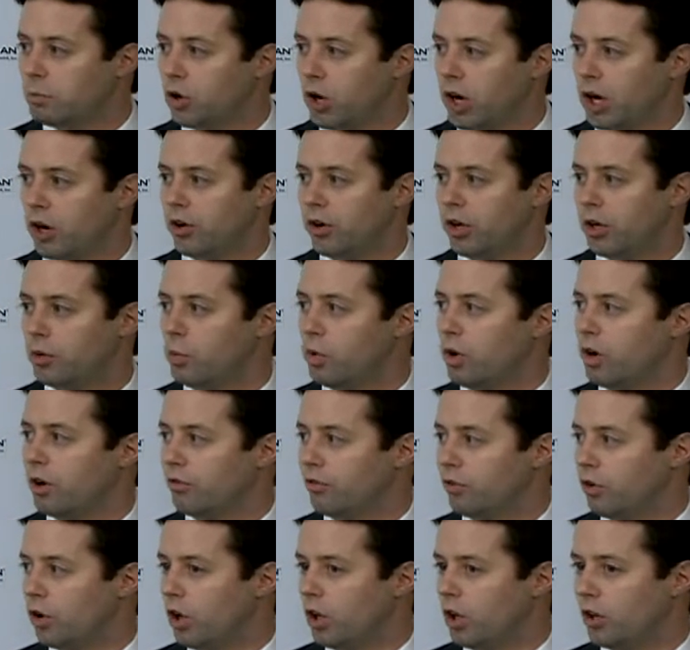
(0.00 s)
and priority
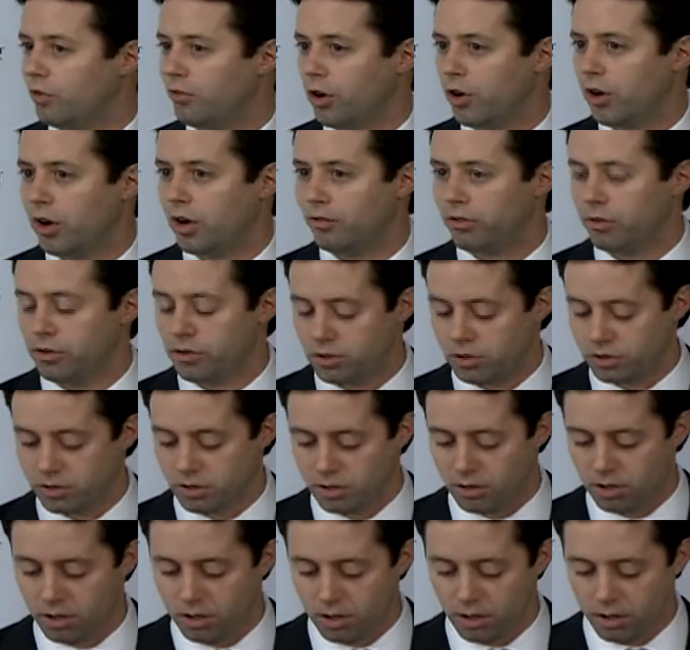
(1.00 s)
one for all of our efforts.
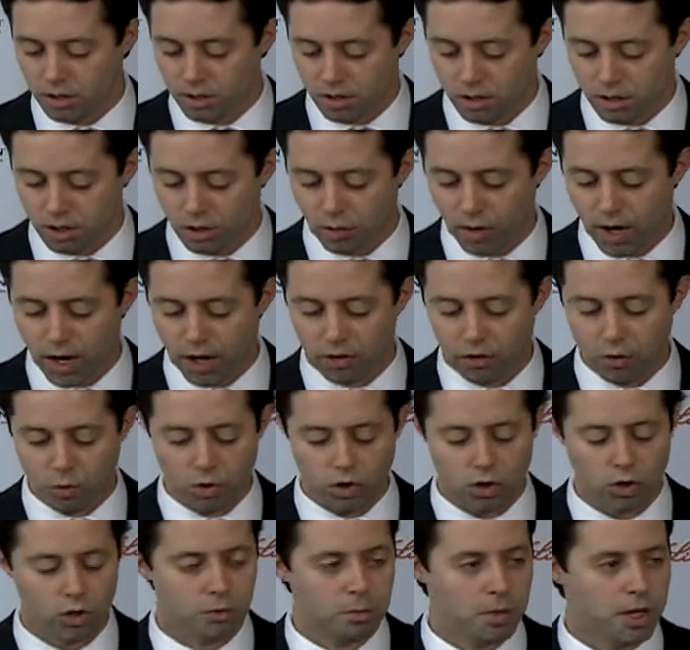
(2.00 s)
Around the
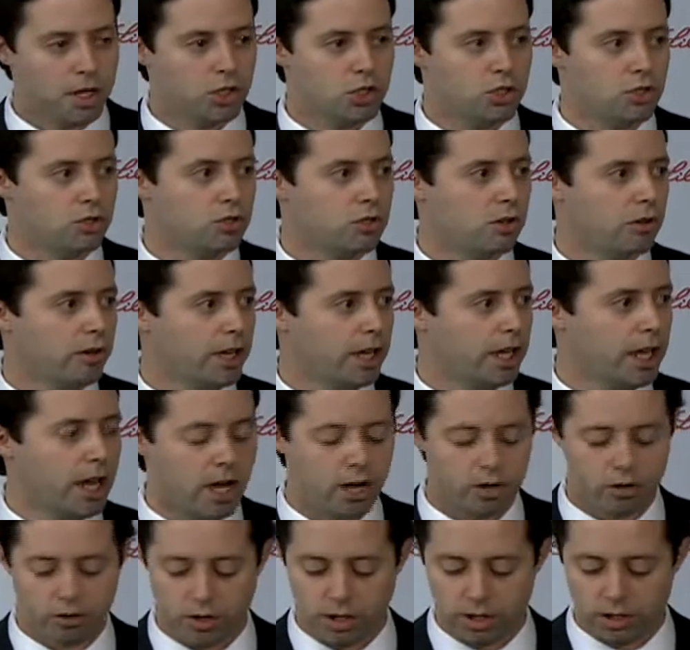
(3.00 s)
world, patients are
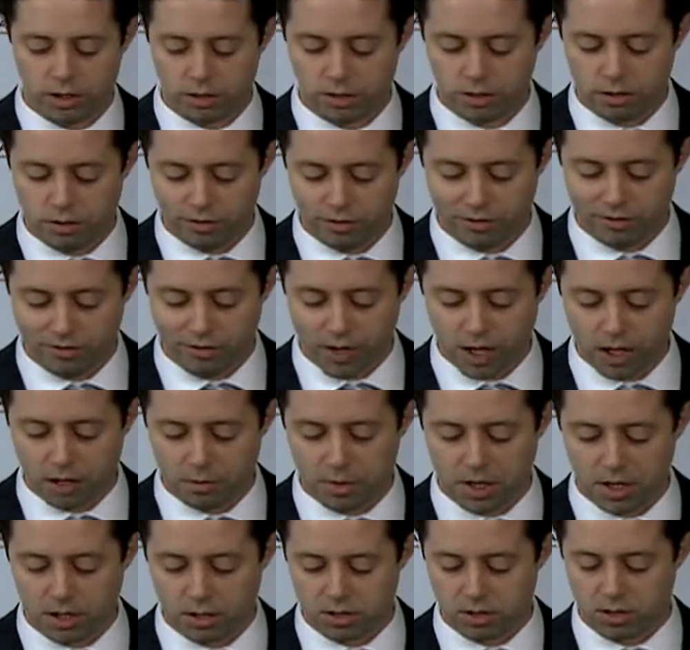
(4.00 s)
encountering fake
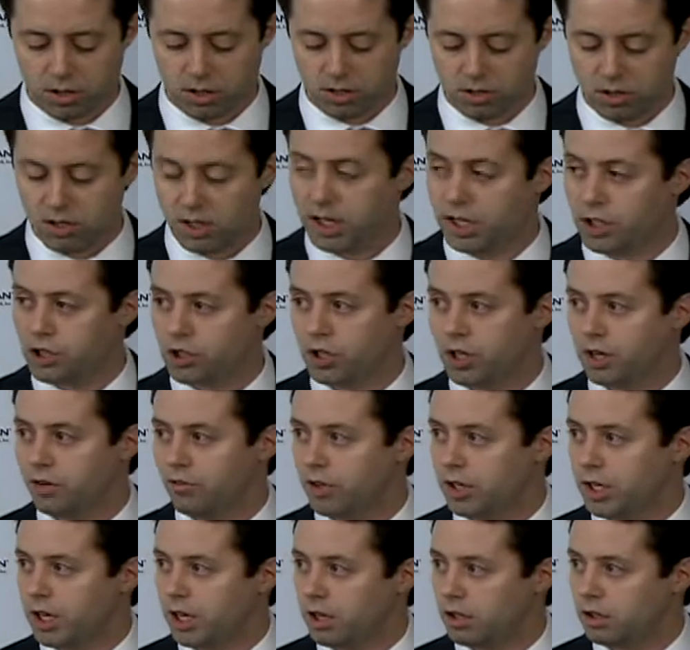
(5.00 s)
medicines each and
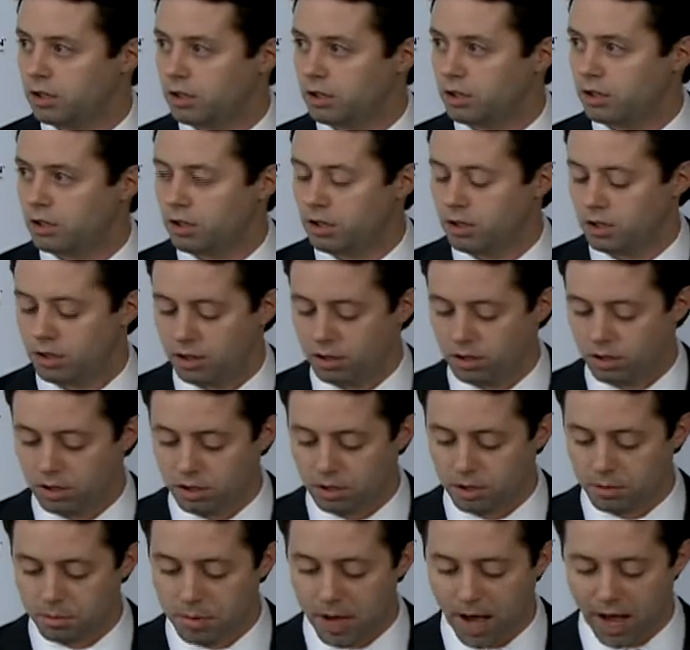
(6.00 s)
every day.
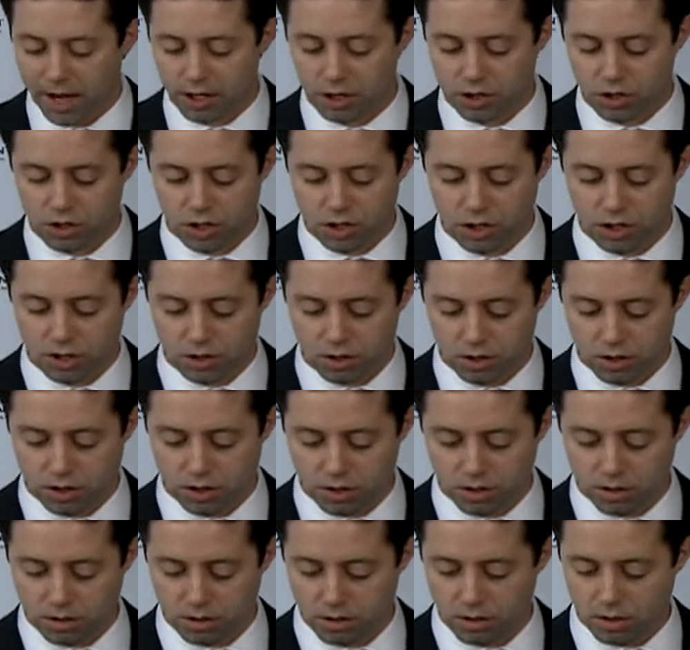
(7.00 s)
The
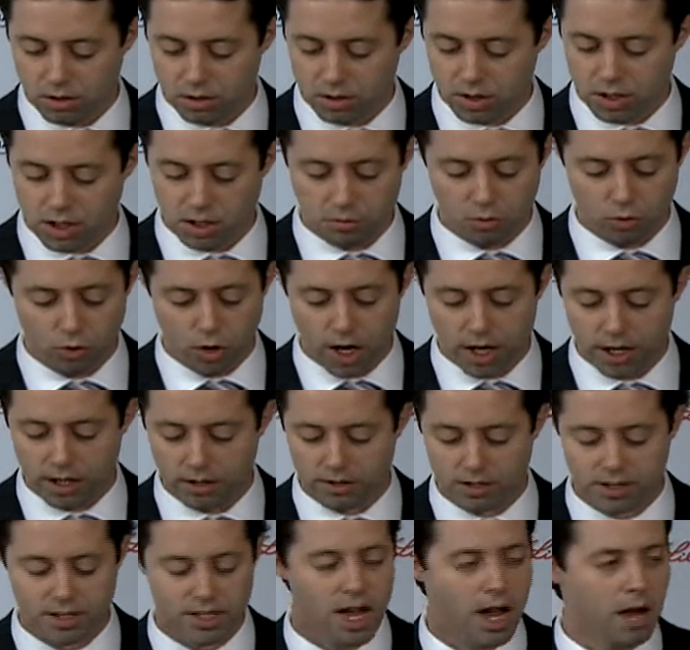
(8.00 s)
packages seem right,
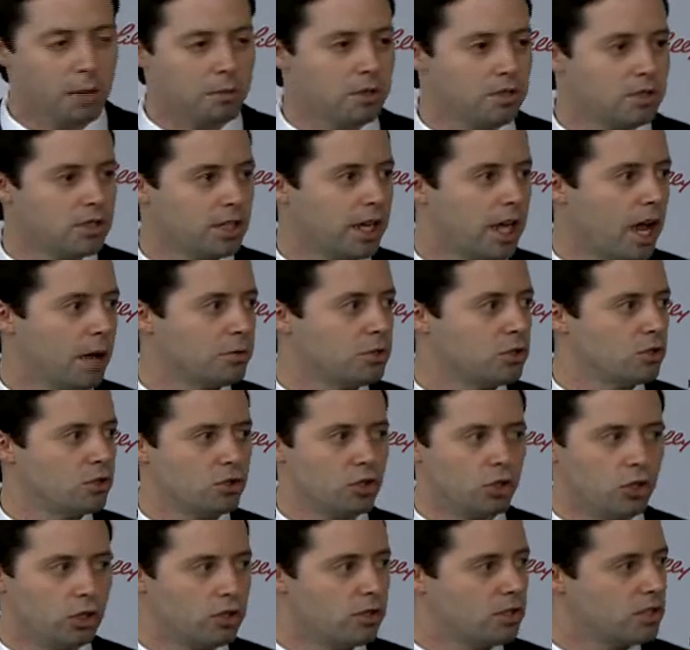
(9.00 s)
the tablets and
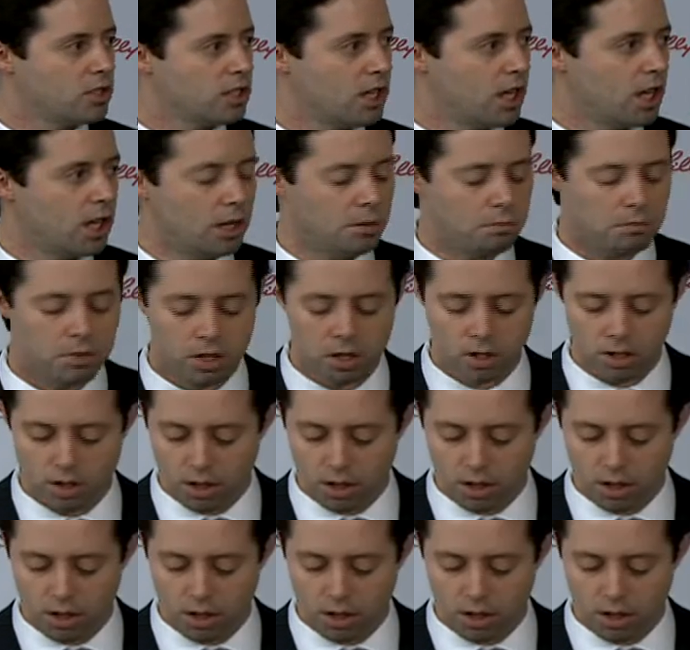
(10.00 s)
capsules look the same,